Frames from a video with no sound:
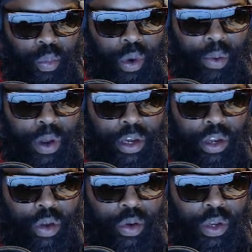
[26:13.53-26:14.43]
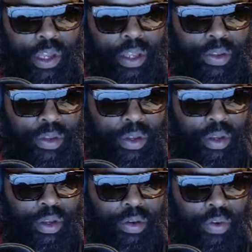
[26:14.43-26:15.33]
what I want to do is,
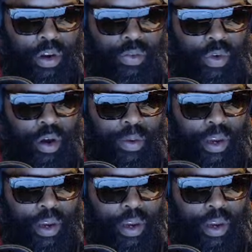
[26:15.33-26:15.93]
first of all,